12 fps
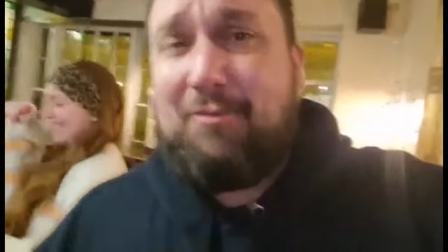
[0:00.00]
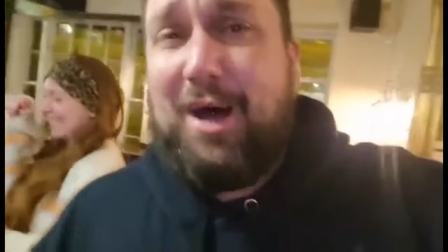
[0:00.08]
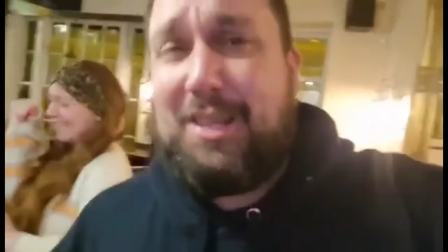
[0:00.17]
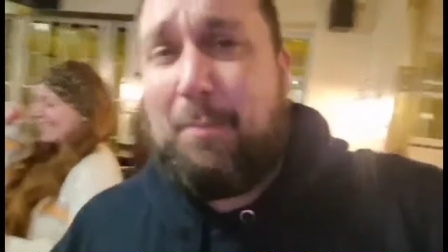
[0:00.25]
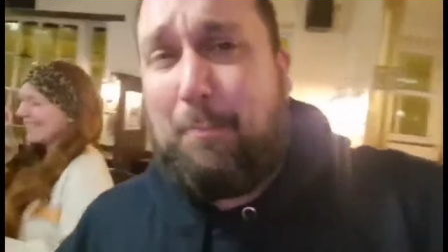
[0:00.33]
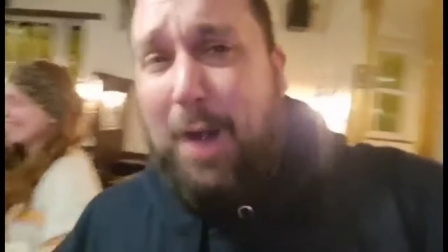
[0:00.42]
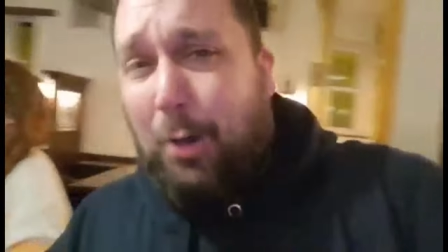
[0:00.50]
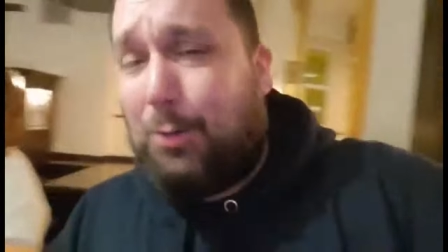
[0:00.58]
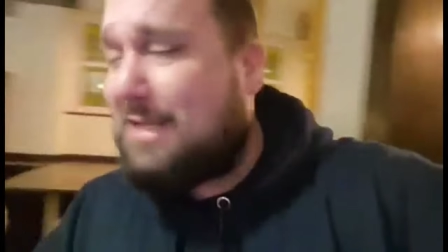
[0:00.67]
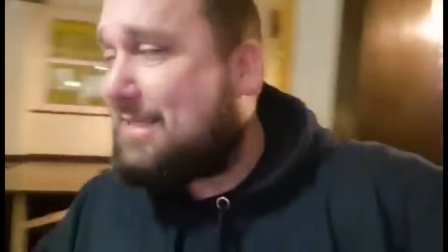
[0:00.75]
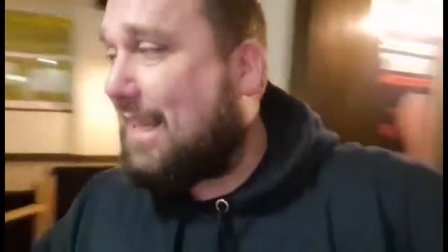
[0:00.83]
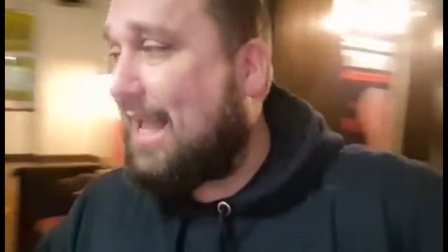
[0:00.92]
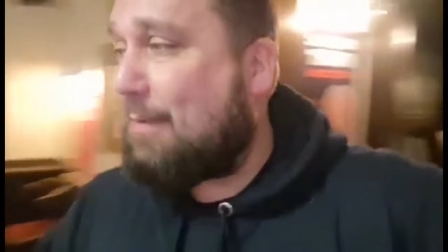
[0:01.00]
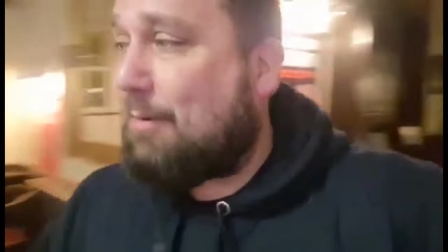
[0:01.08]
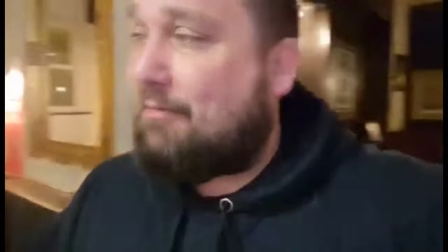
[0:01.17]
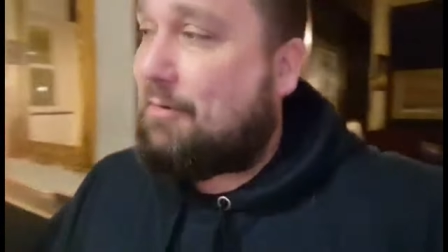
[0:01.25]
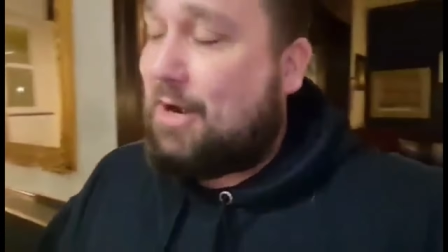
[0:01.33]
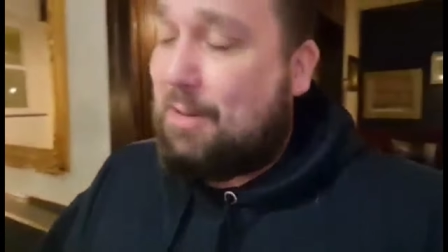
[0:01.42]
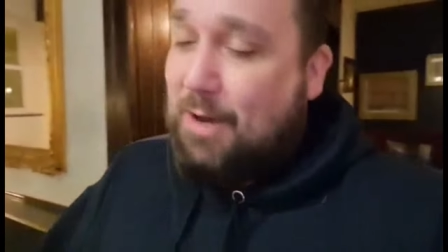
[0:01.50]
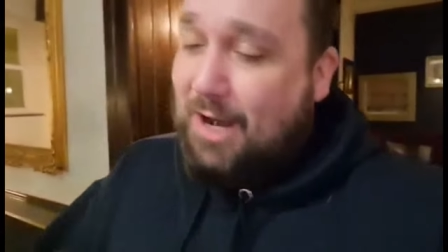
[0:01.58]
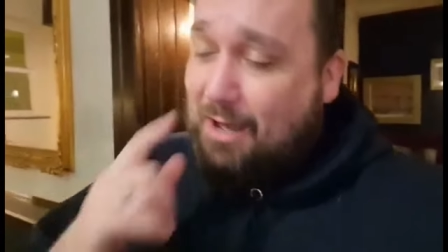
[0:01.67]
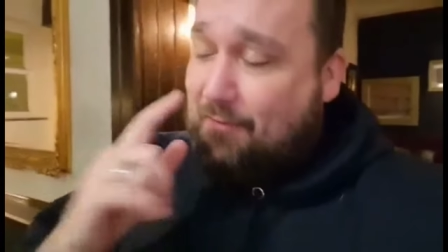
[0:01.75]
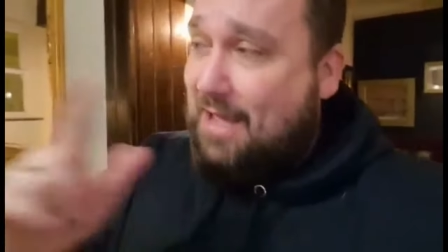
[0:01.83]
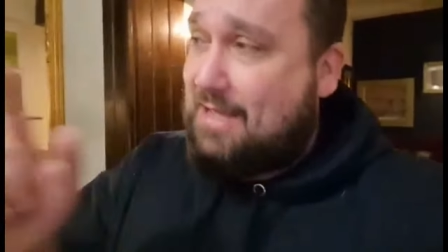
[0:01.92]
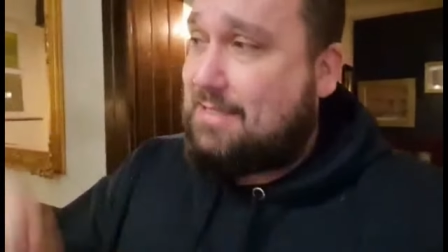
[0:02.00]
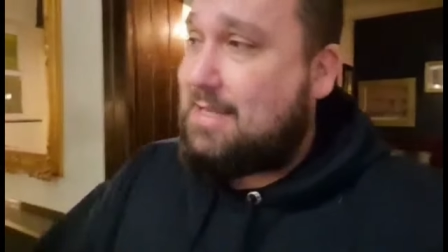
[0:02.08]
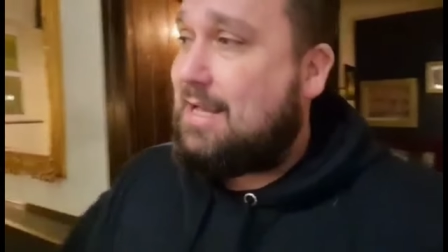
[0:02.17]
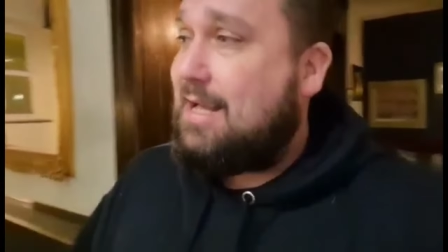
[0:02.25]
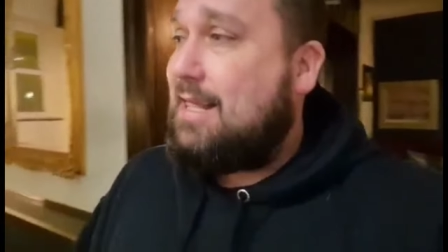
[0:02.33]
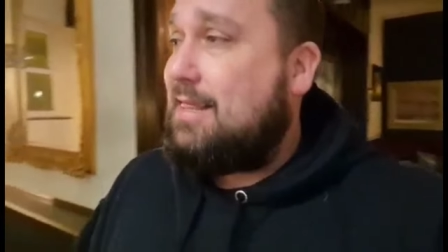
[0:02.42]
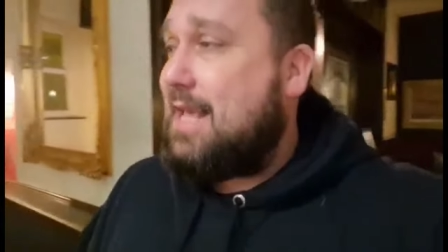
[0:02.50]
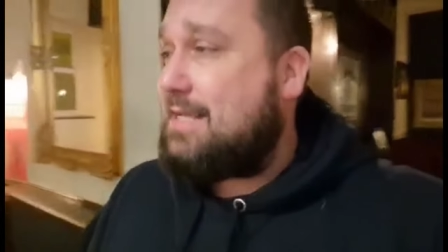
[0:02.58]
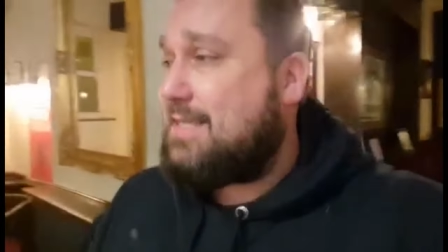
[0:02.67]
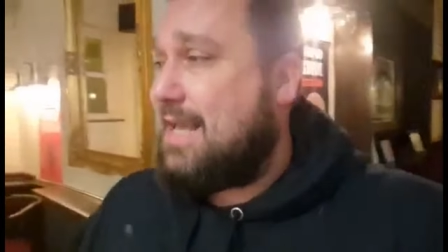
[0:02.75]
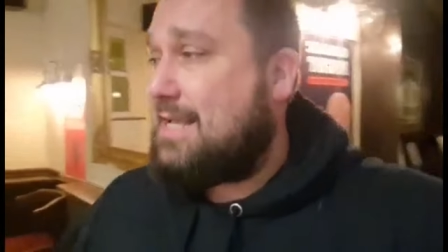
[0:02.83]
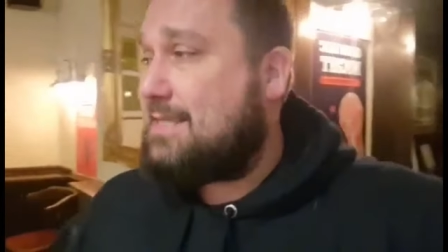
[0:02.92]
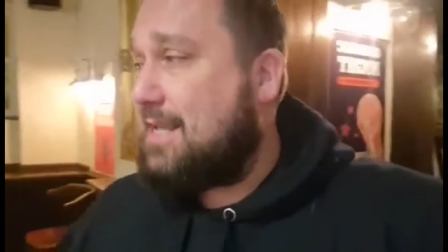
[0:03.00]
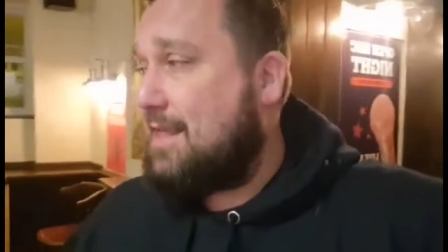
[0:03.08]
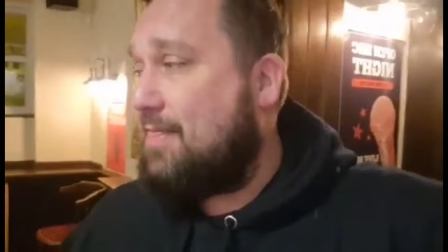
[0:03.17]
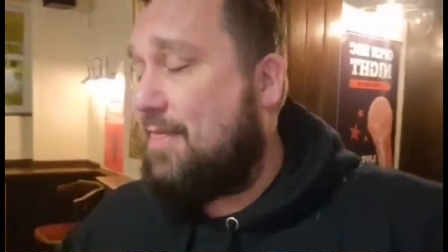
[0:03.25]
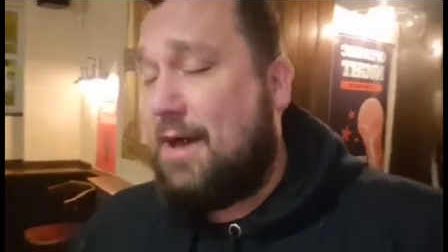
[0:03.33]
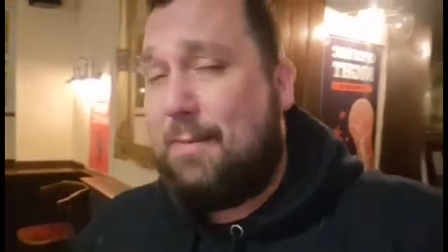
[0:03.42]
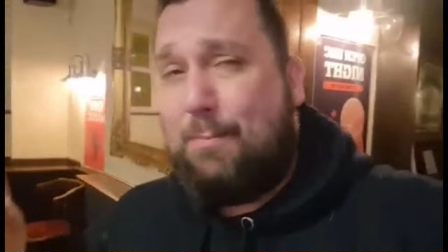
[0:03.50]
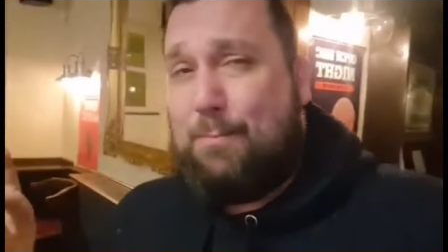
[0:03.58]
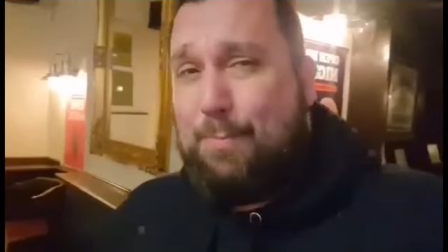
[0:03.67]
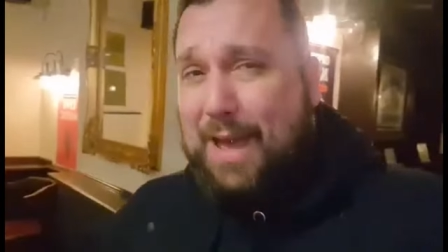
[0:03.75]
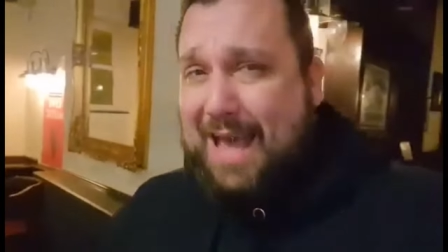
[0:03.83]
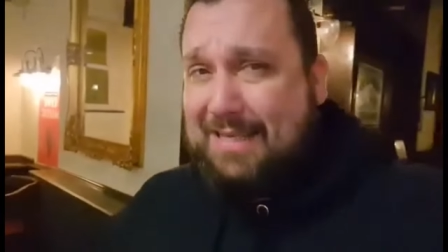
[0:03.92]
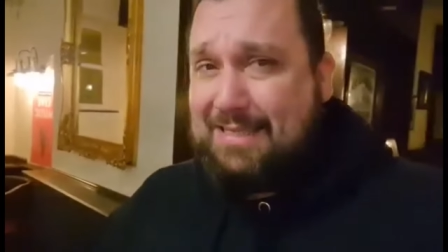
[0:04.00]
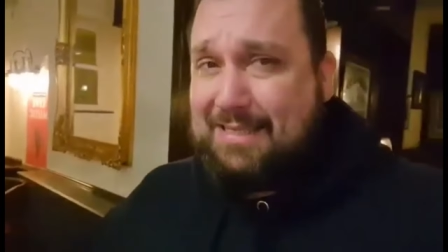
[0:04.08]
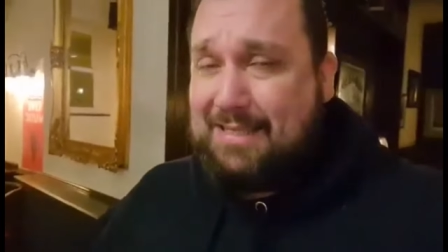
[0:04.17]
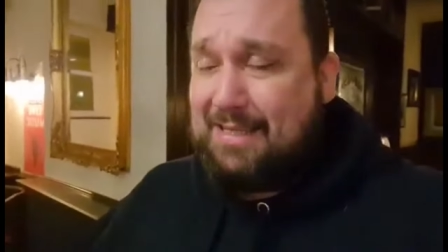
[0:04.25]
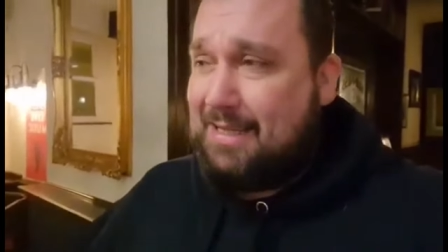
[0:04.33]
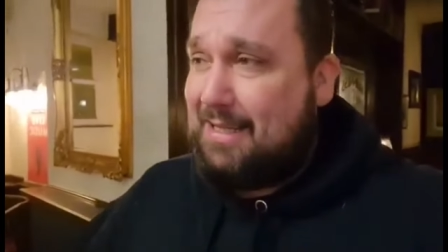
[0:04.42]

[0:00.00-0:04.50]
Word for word: Right, the boldest claim I've ever heard in my life is this is the best.